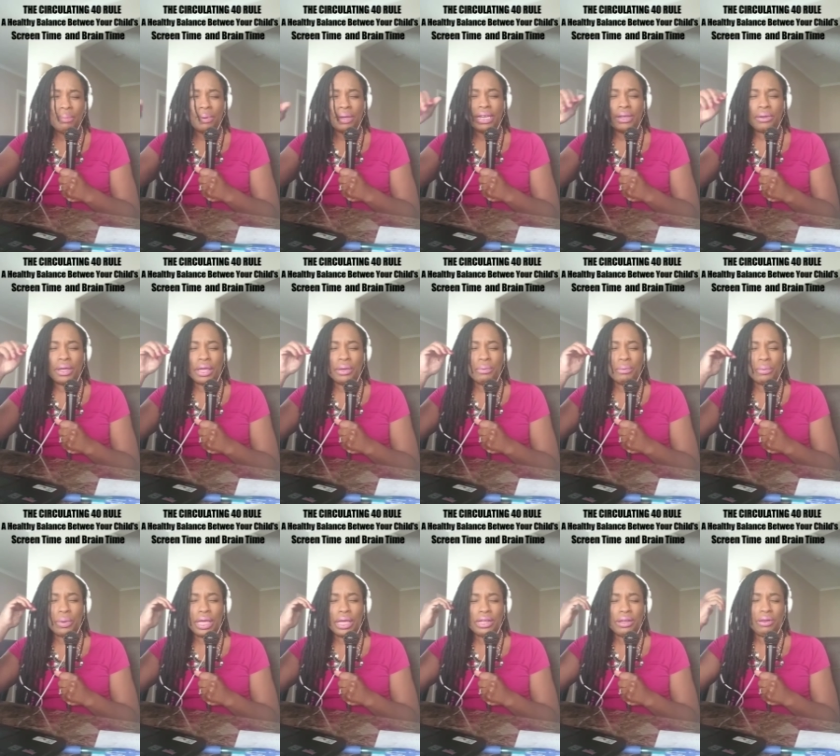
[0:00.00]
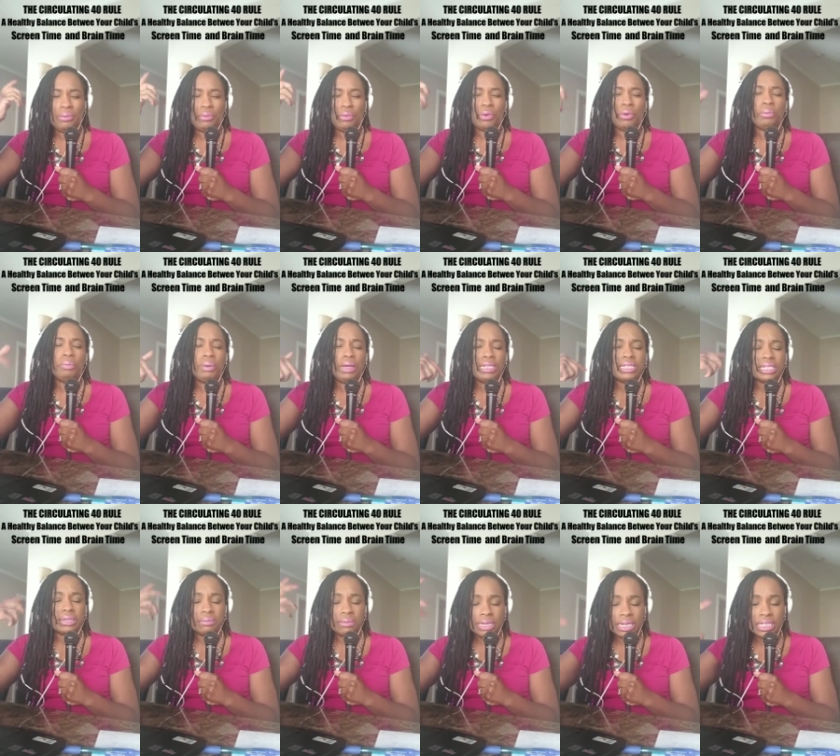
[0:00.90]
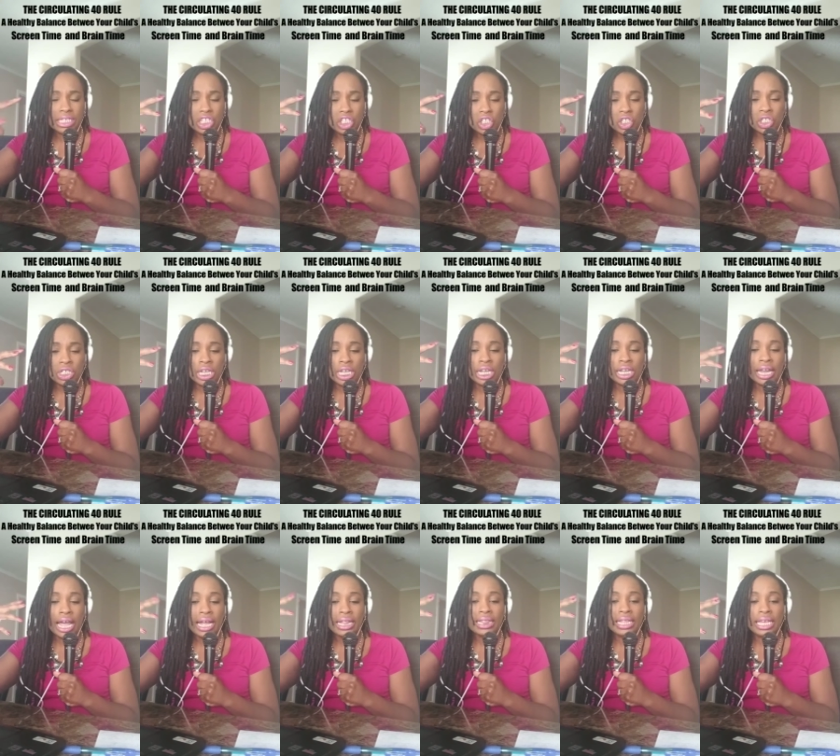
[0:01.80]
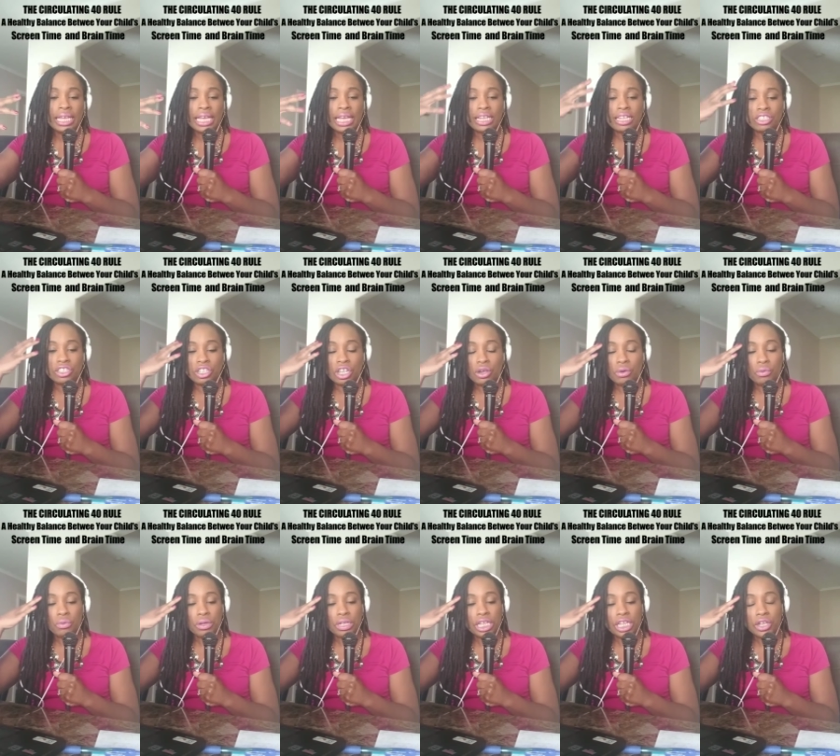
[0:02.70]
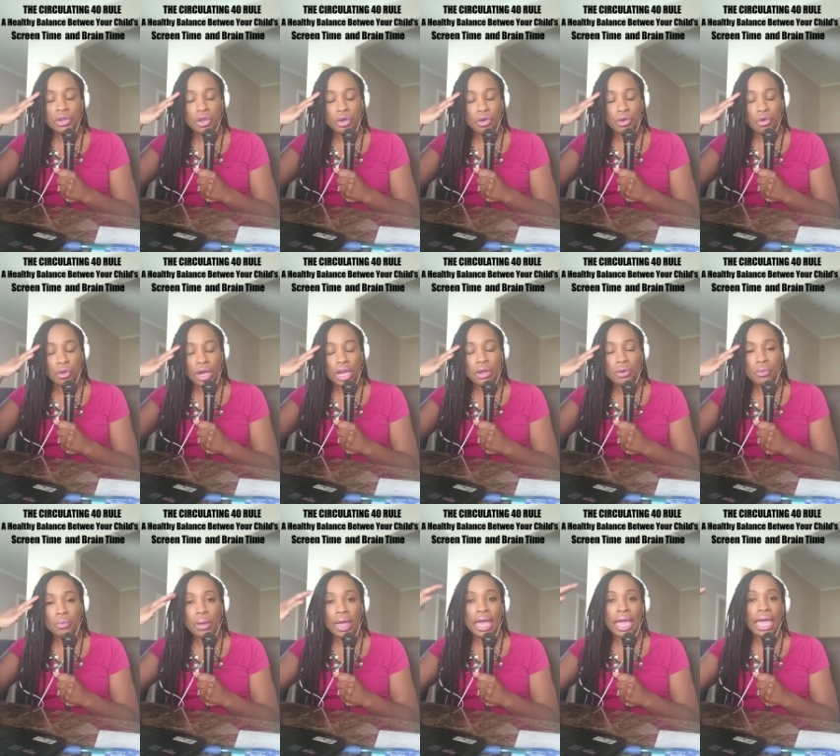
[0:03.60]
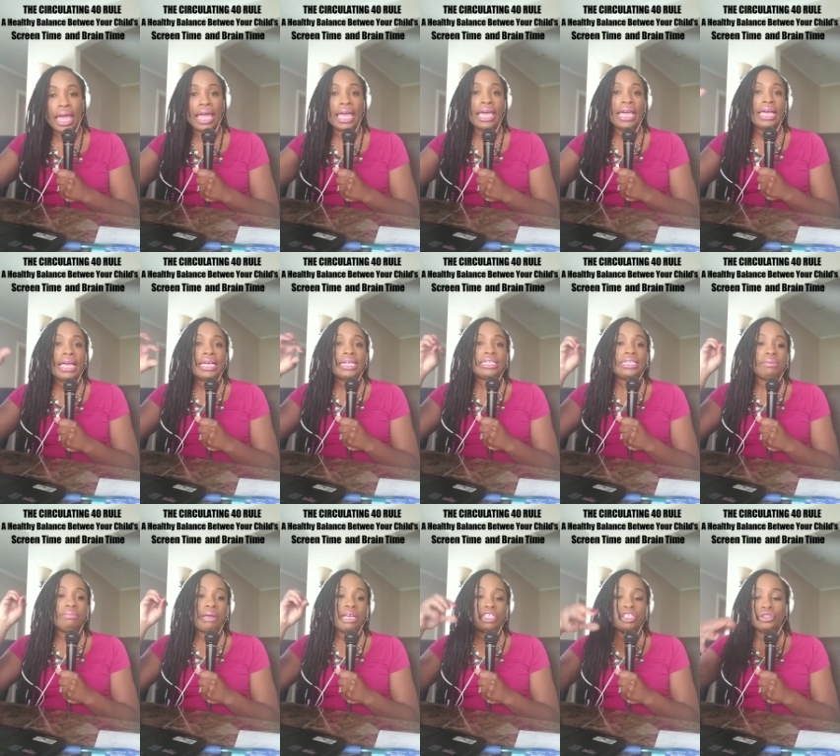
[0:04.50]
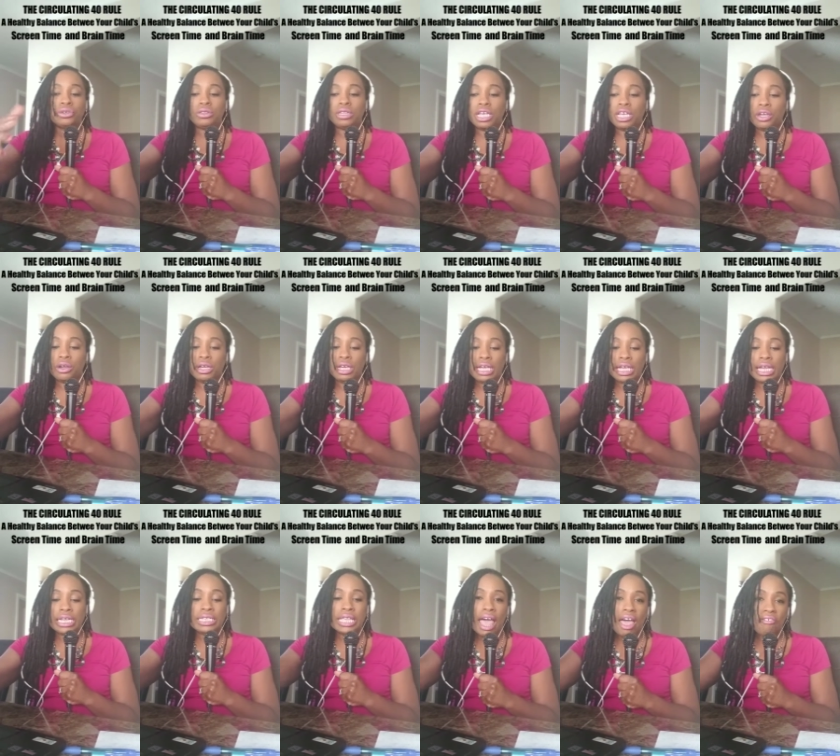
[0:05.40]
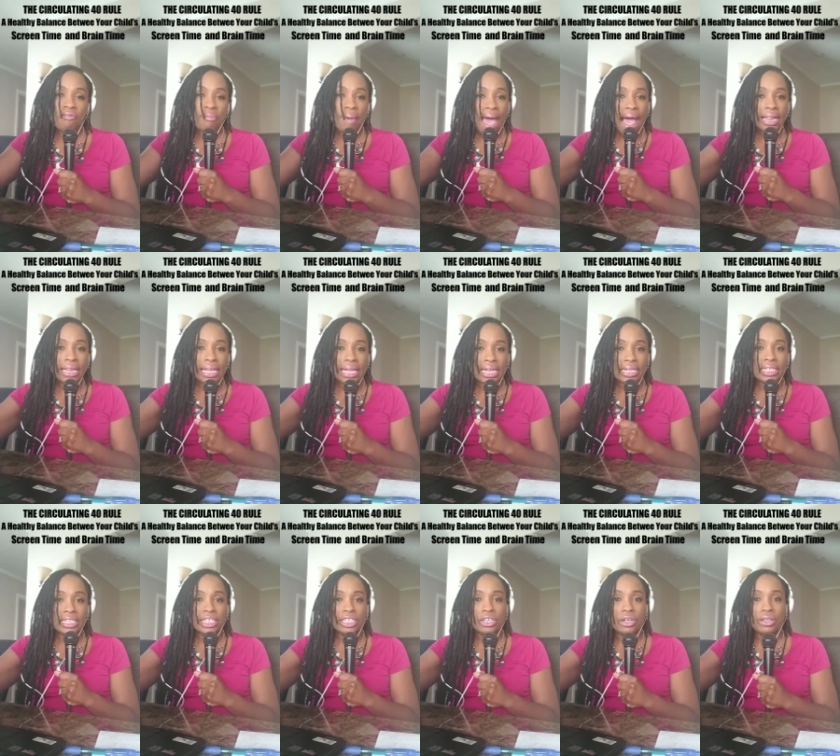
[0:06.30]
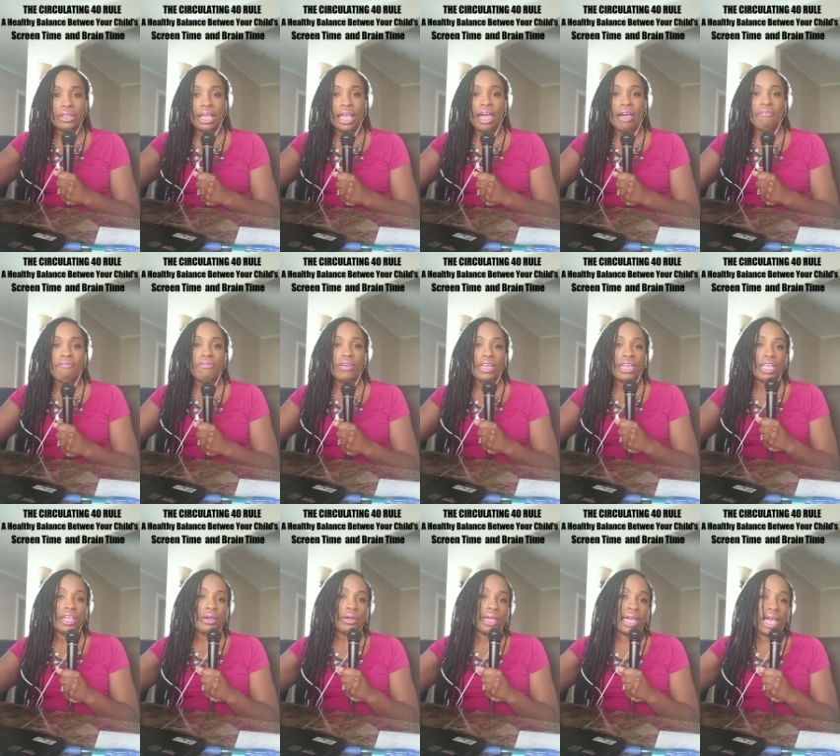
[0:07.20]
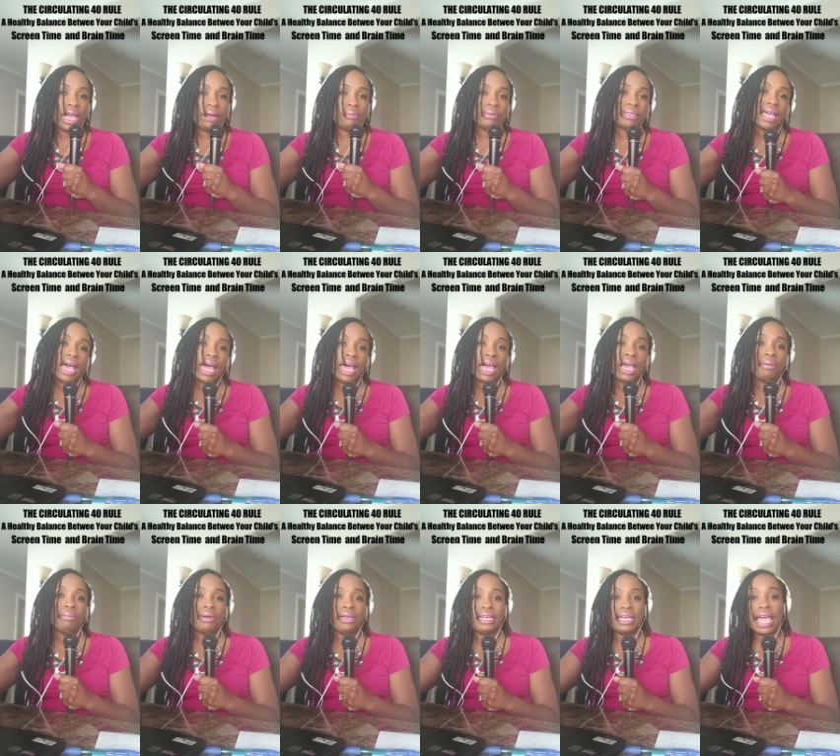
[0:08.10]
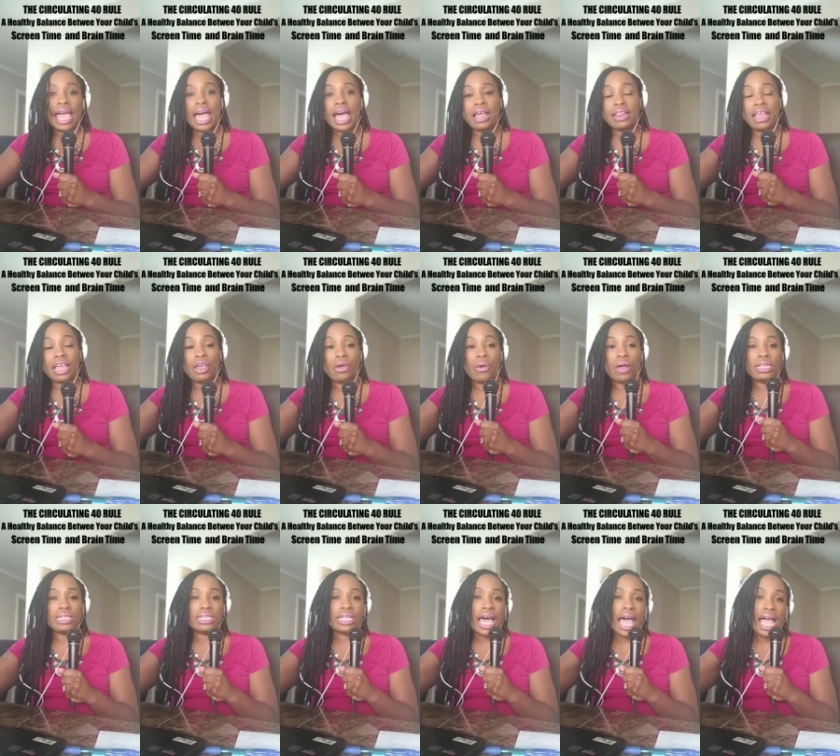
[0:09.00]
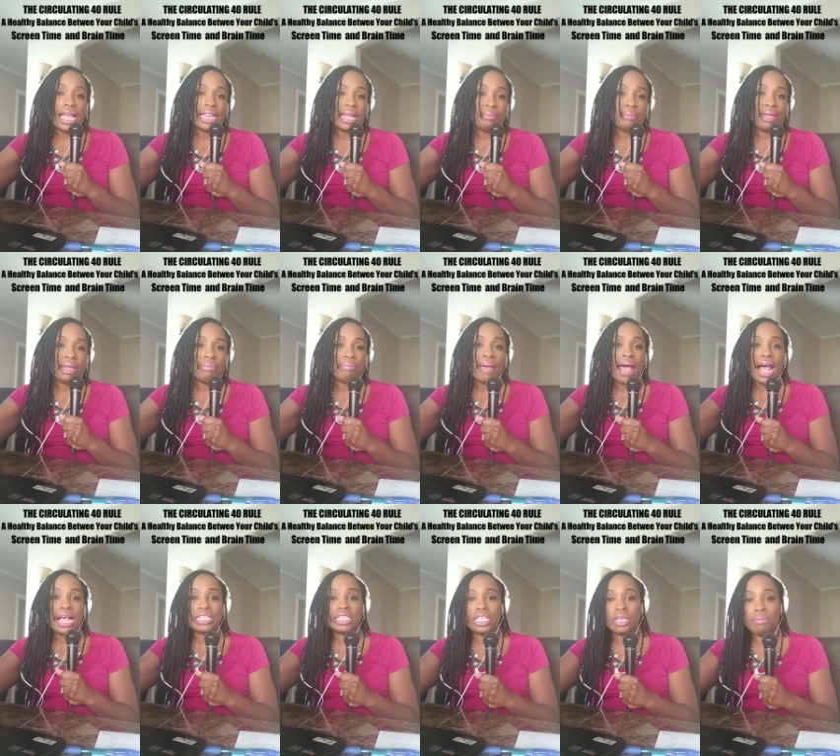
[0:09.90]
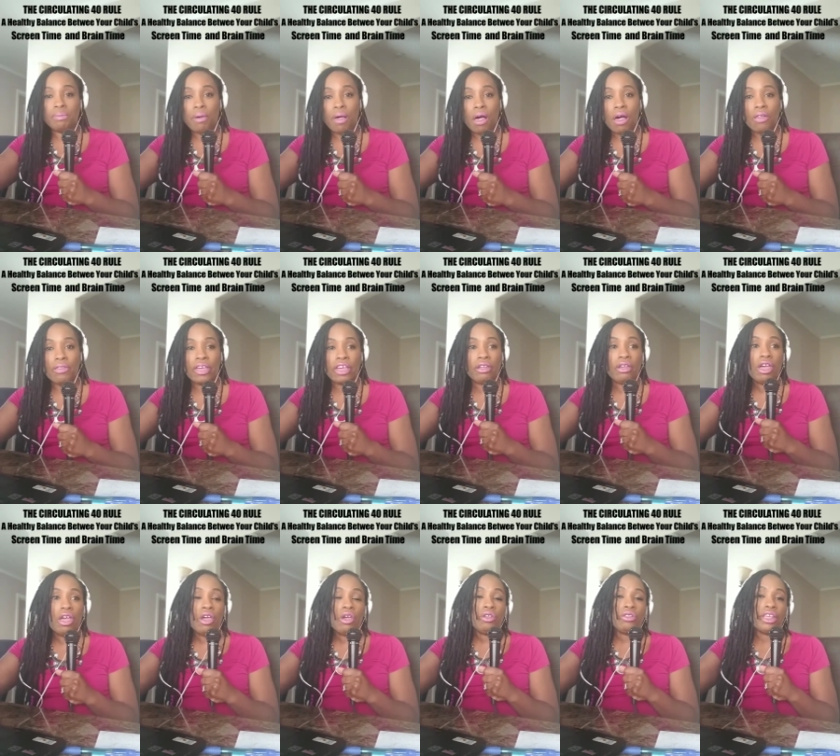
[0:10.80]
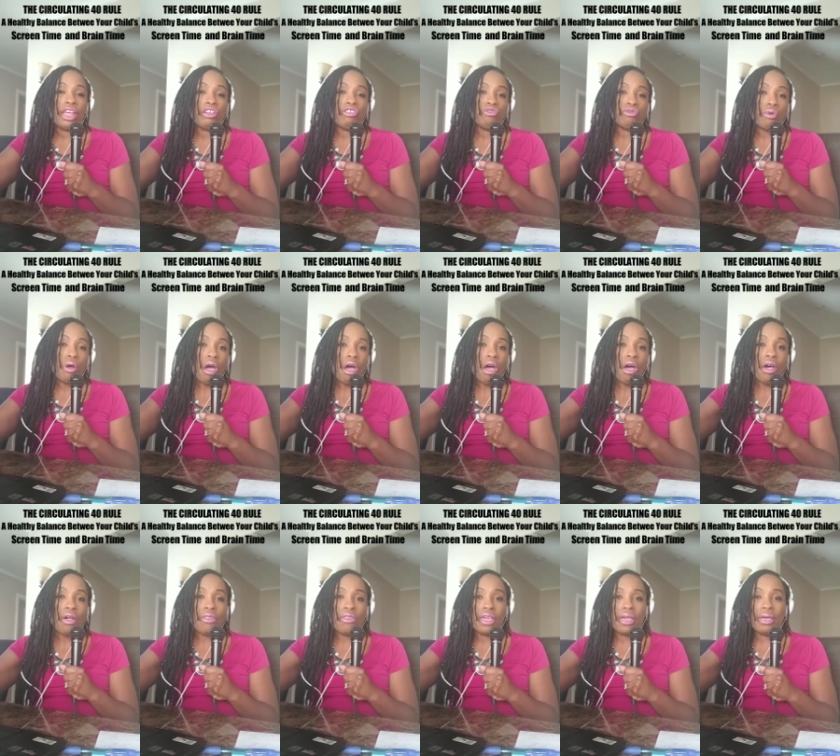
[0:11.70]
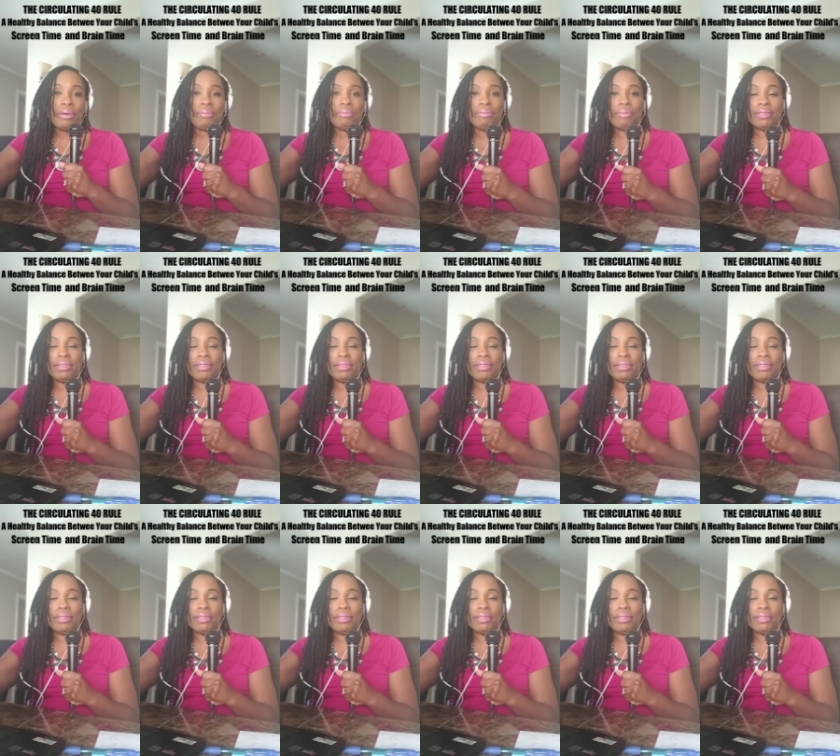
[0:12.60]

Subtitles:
But it will be some conditioning. And I think it is a really great way to make sure that your kids have balance. They have video game time, but yeah, they go outside, they play basketball, they draw, they